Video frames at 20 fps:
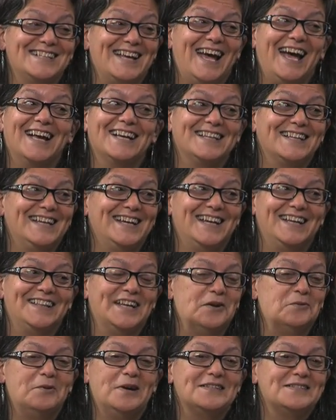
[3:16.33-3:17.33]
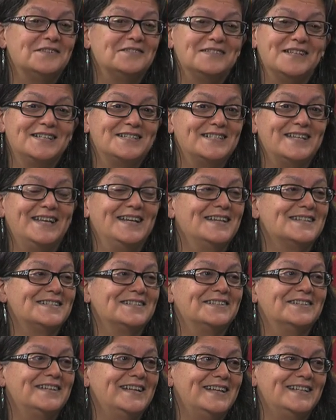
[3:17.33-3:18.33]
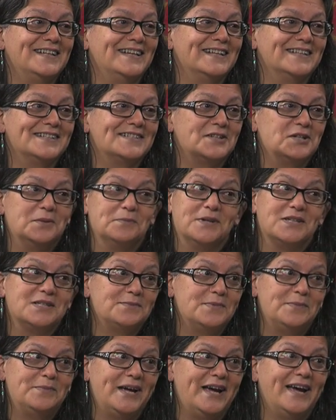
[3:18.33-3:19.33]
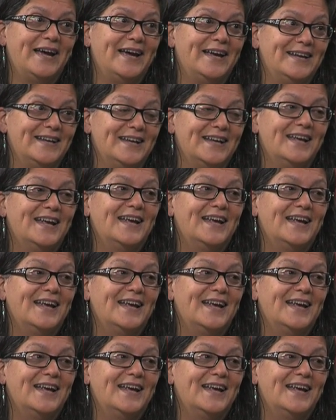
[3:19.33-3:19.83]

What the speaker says: Exactly. There was no such thing as a good Indian, so mm-hmm. you must be bad.